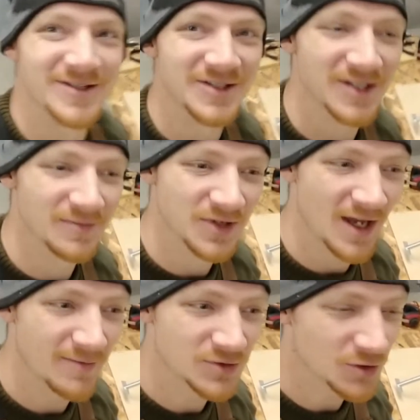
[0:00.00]

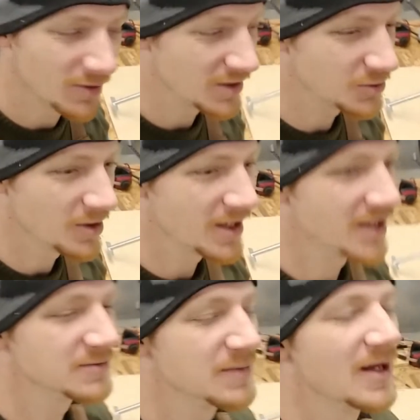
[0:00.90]
sometimes. 2020 has
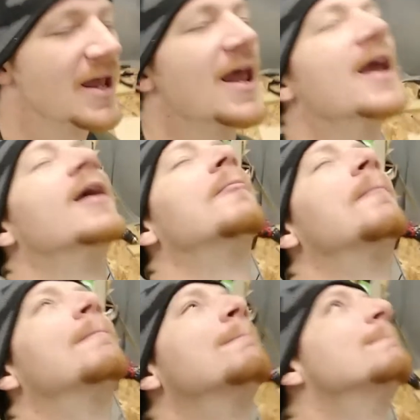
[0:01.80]
been a
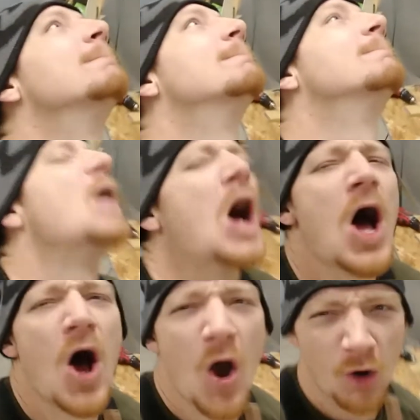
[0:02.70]

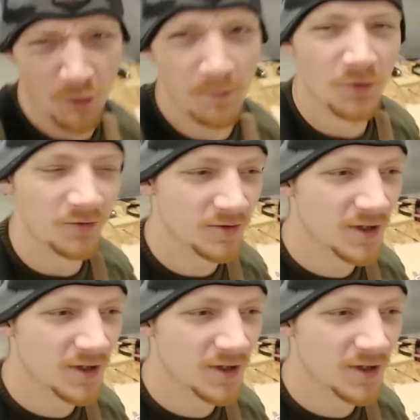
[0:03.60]
horrible,